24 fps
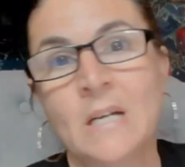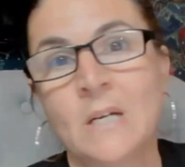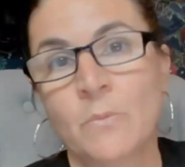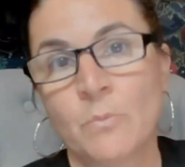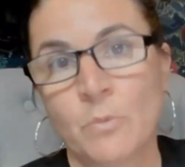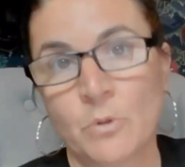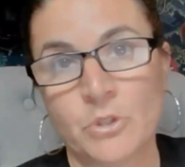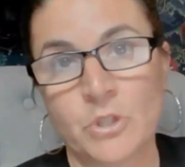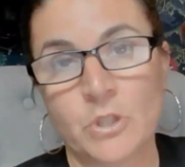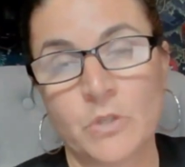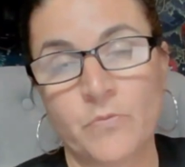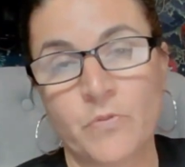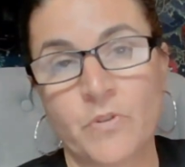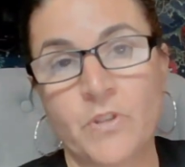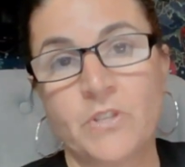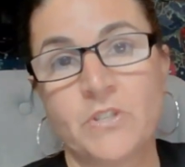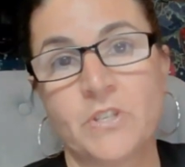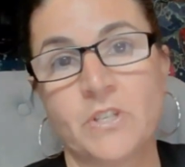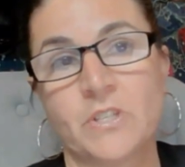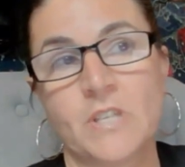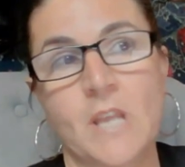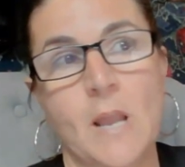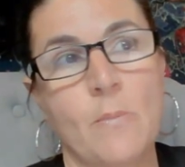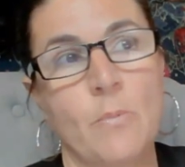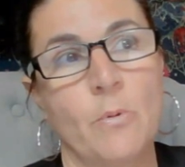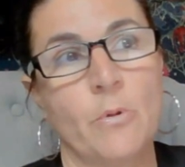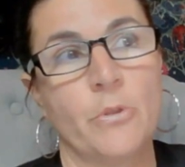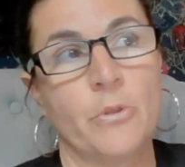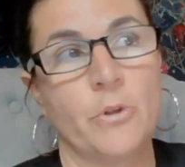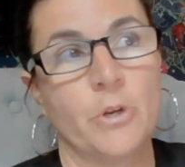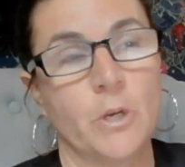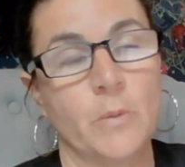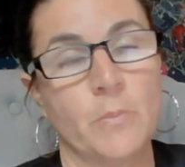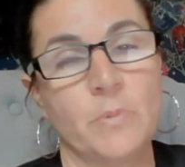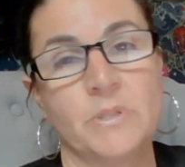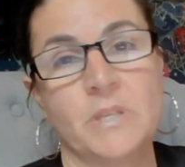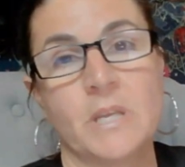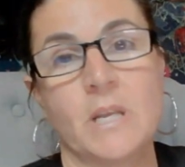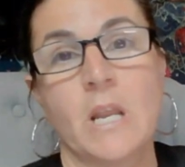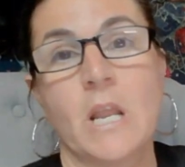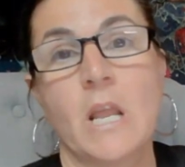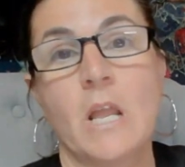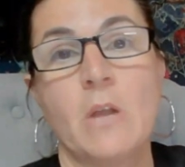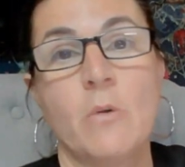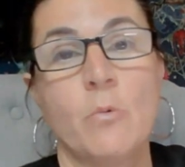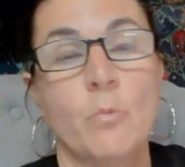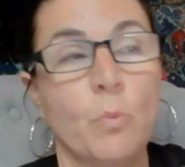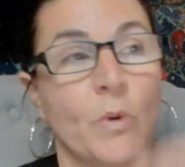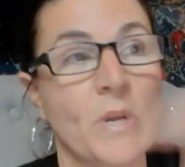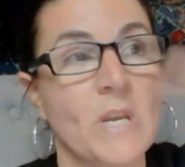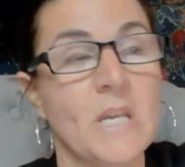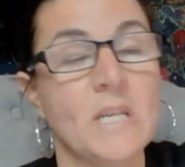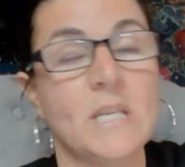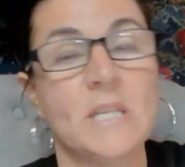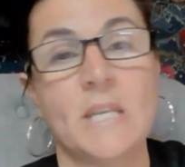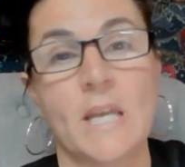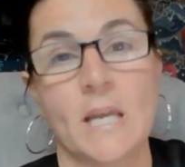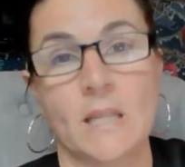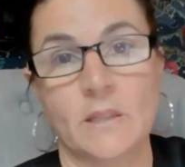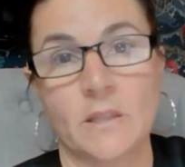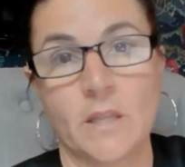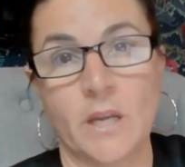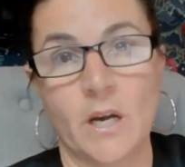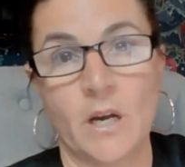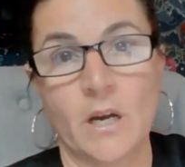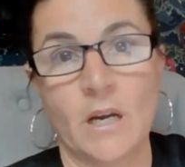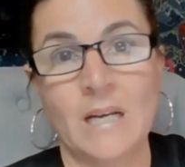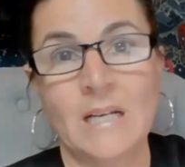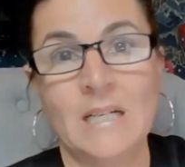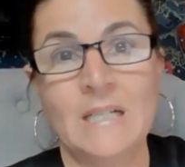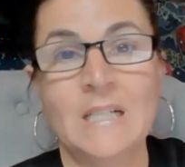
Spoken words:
Well, just for this example, 30%, we need to get there.